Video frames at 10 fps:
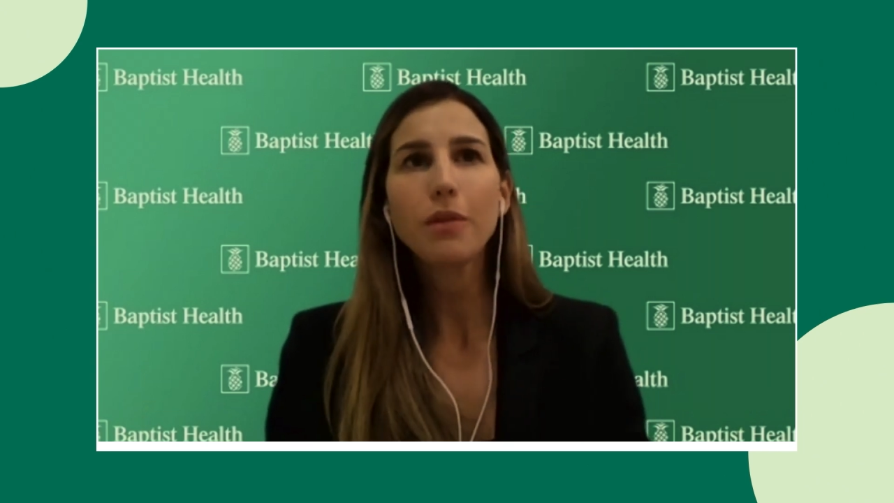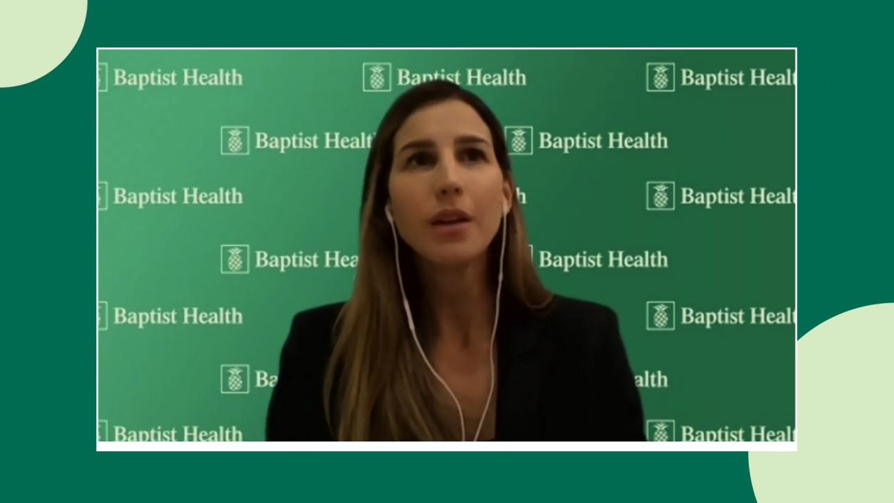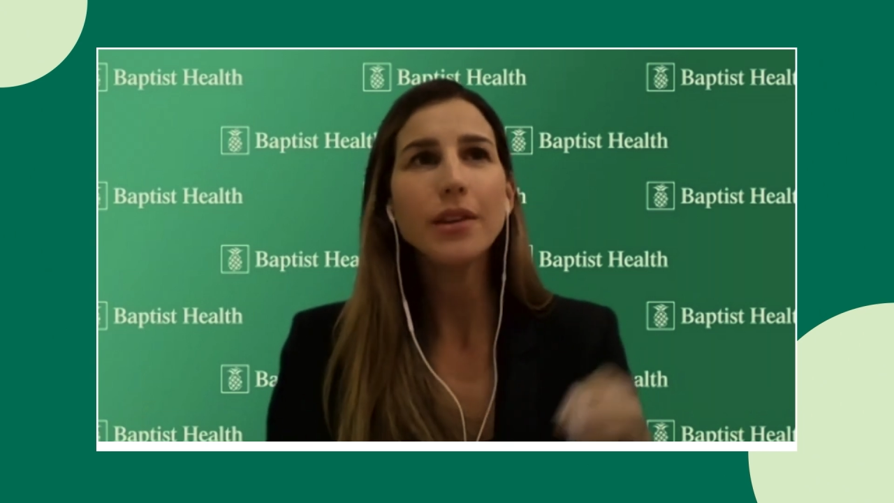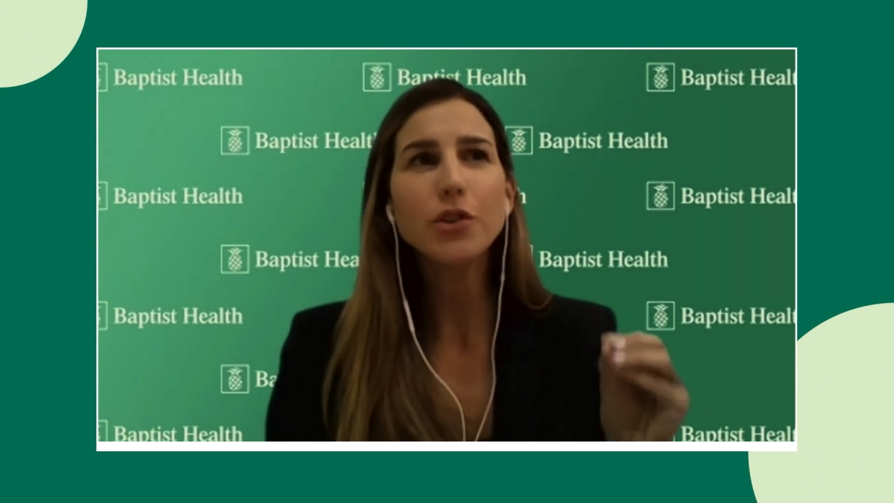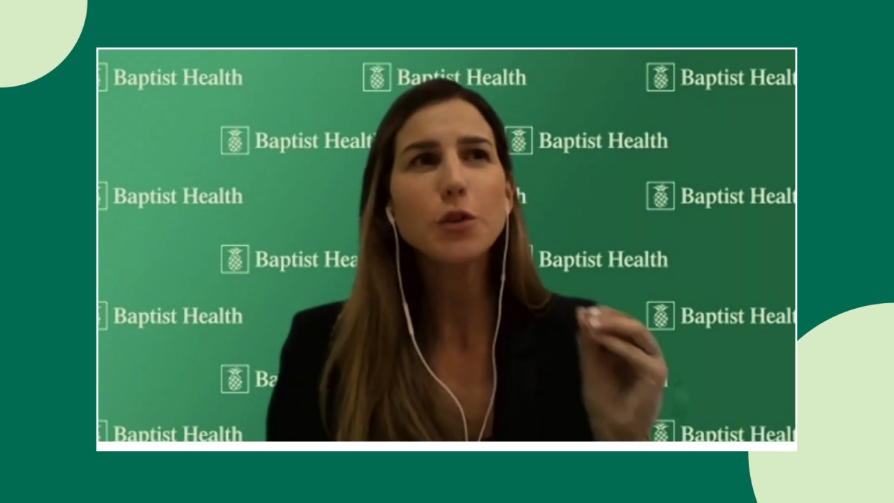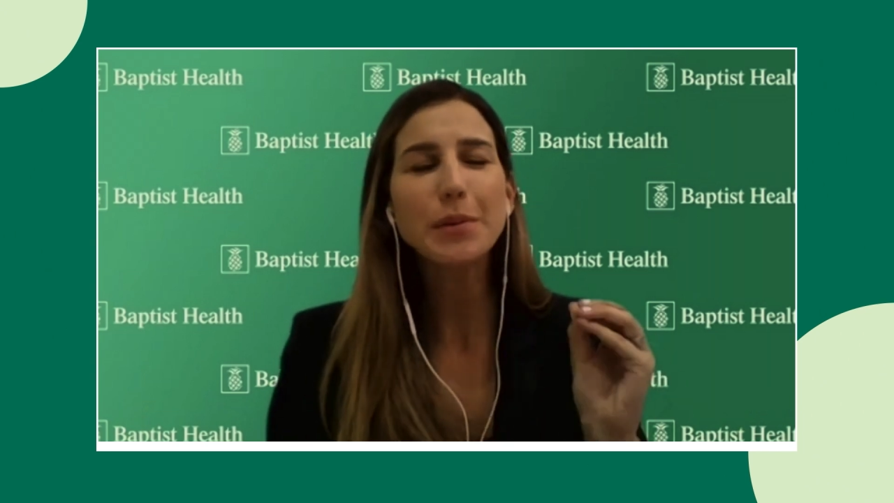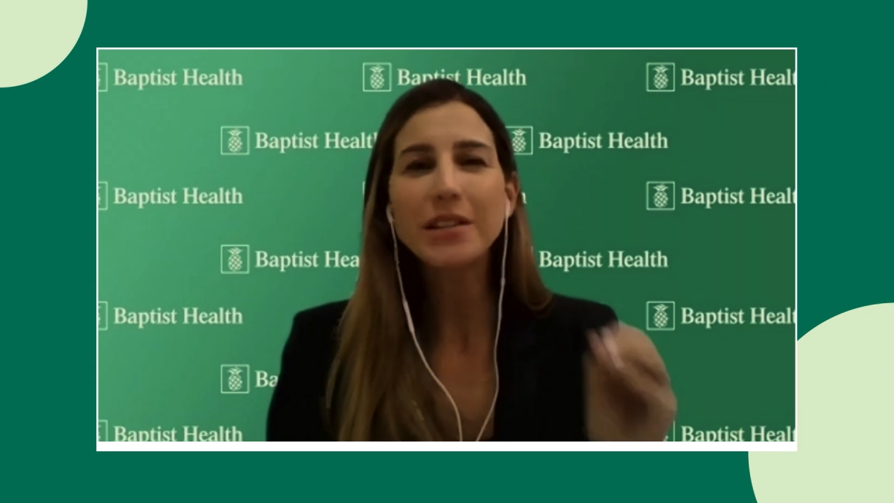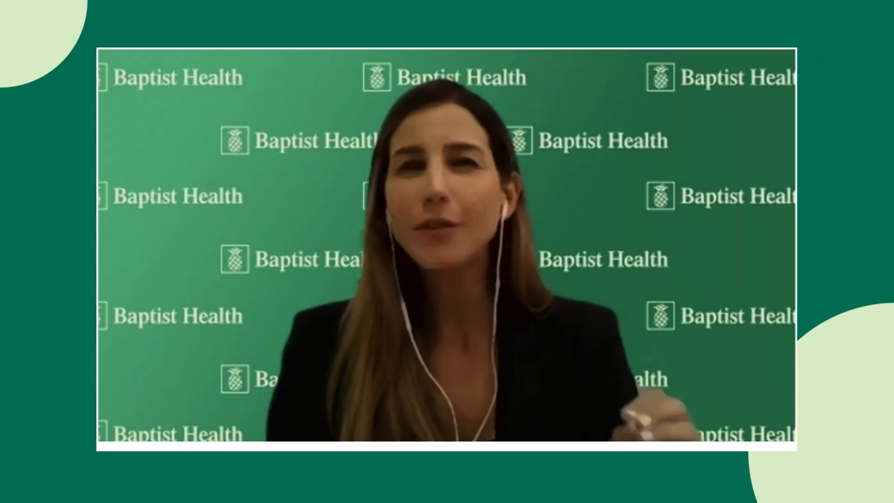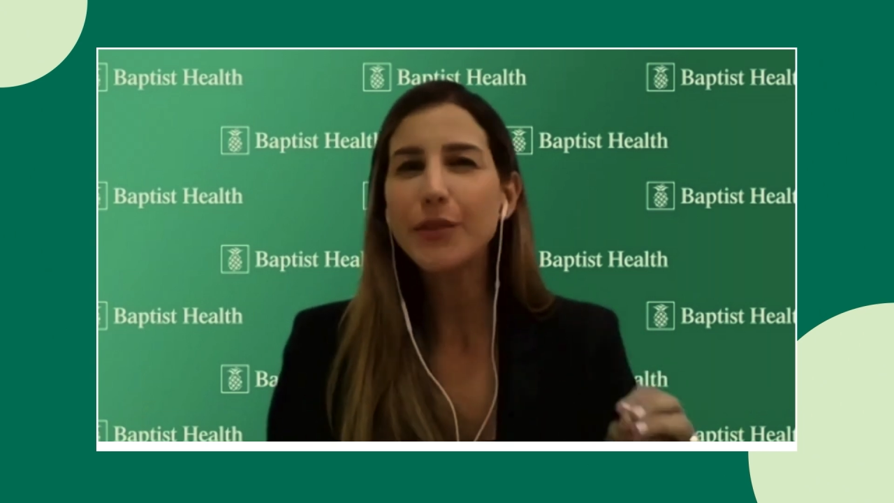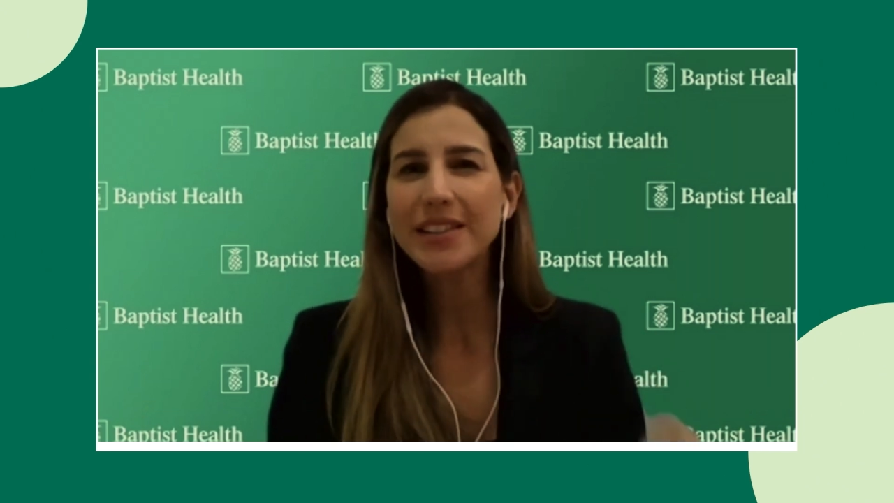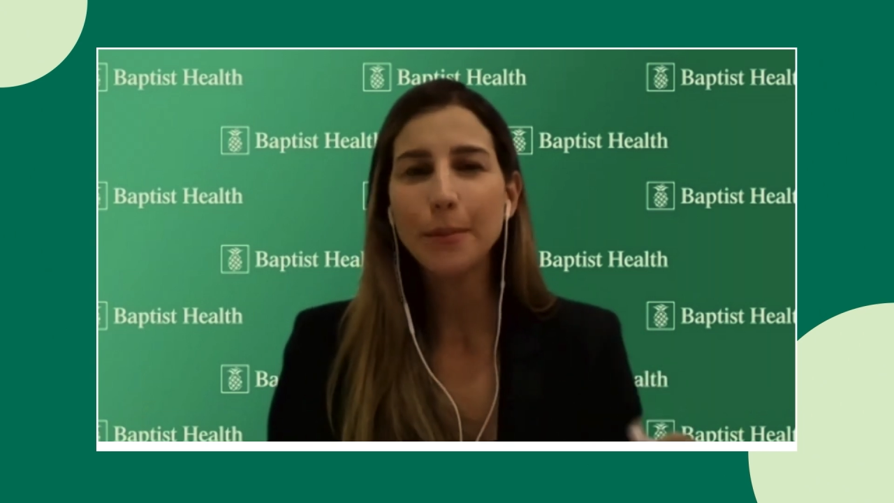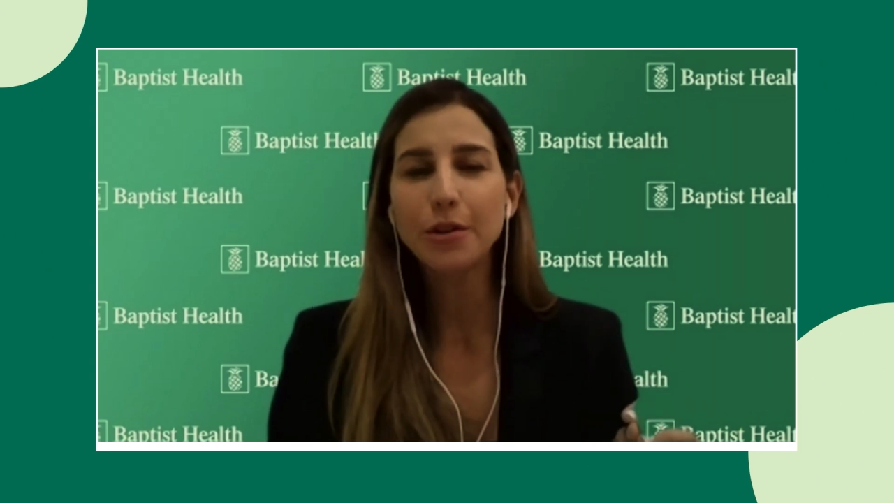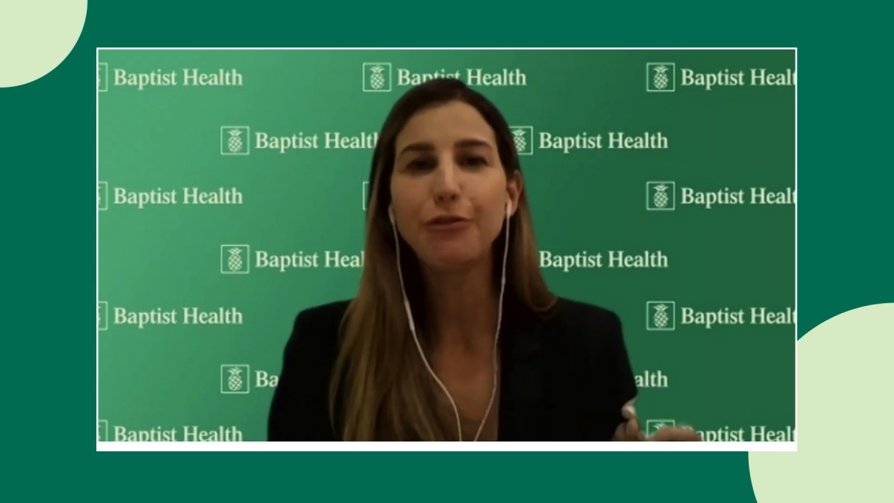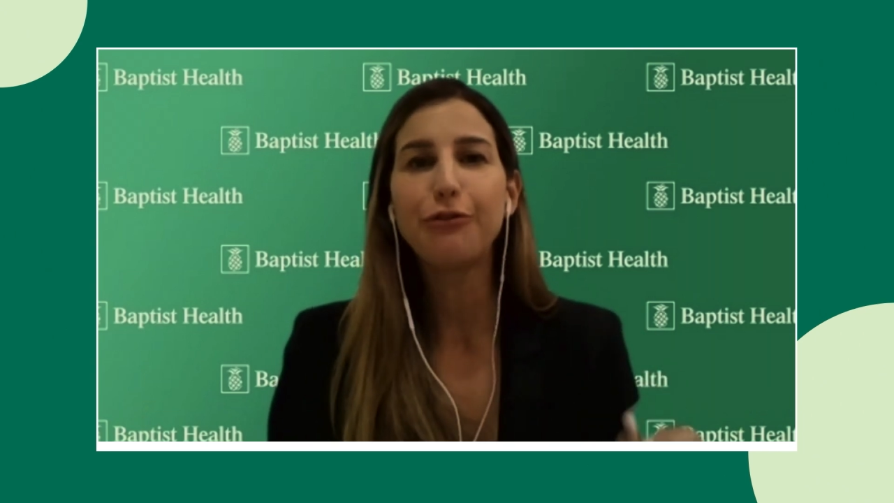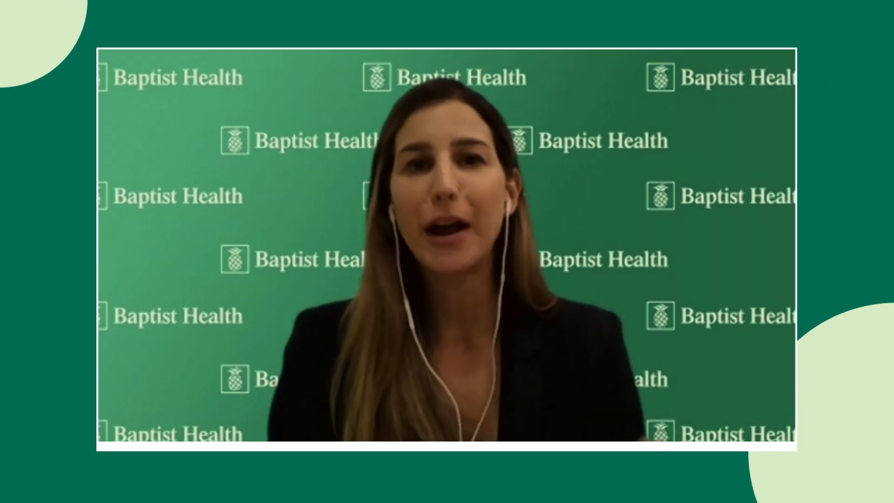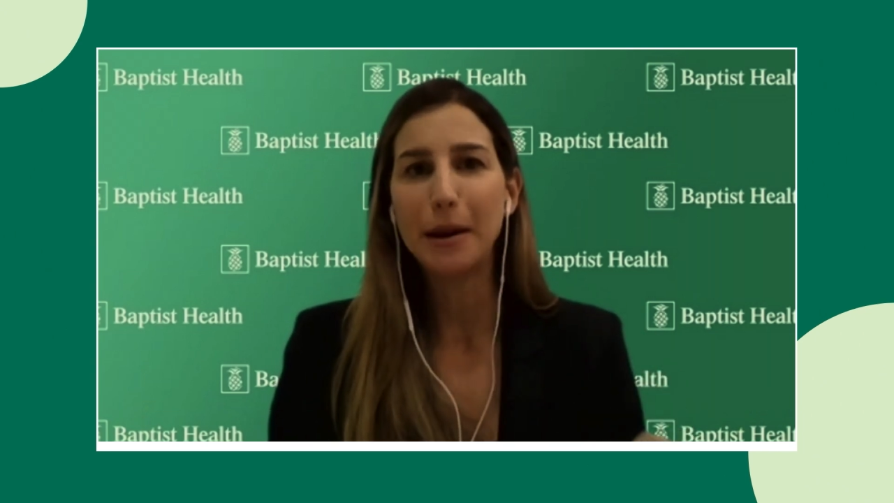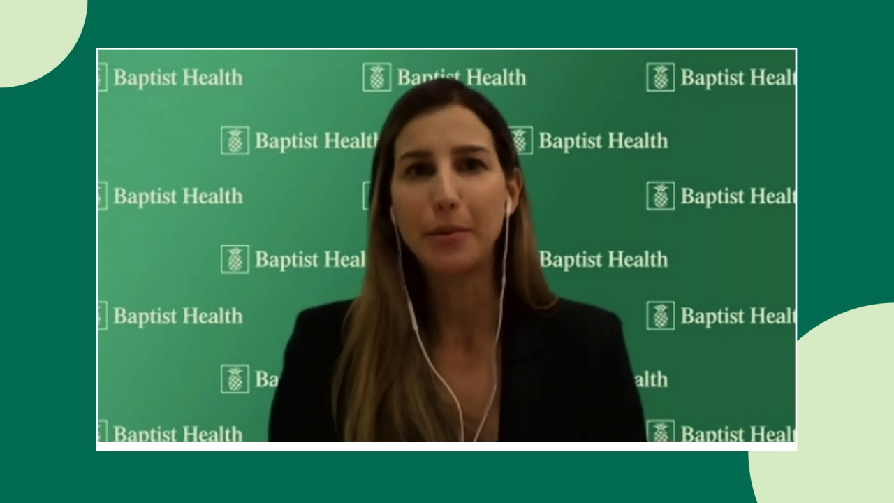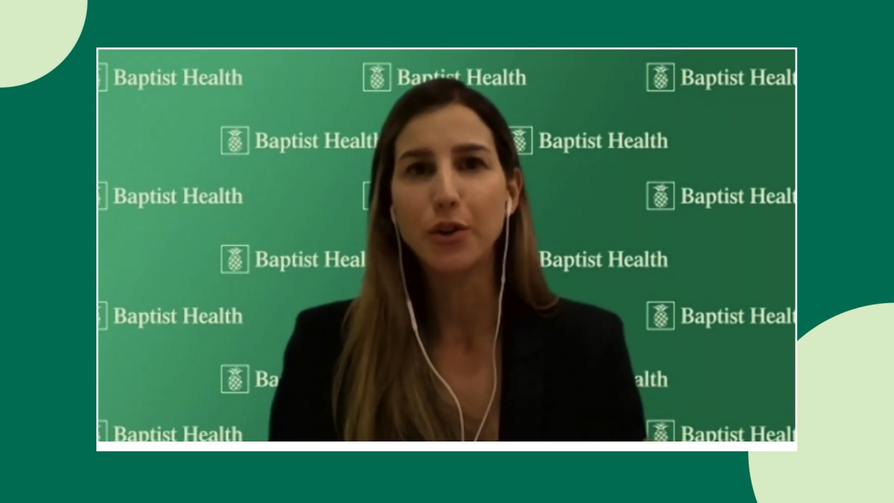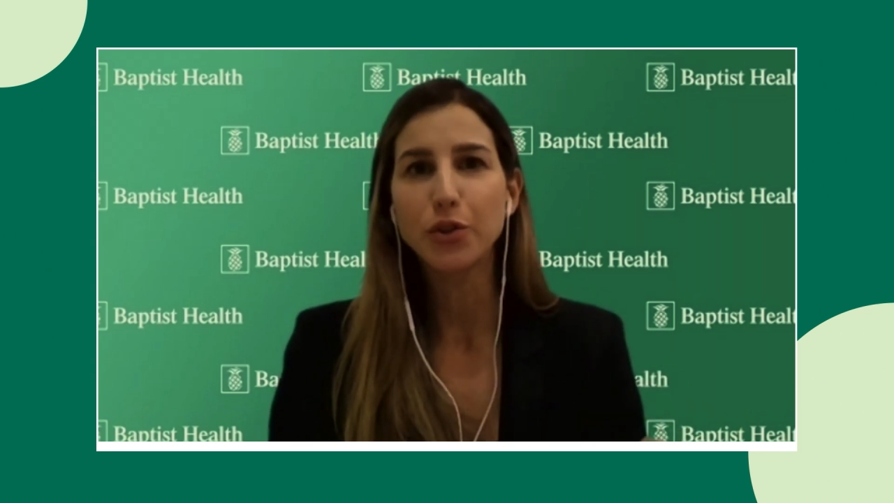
these are specific types of fiber.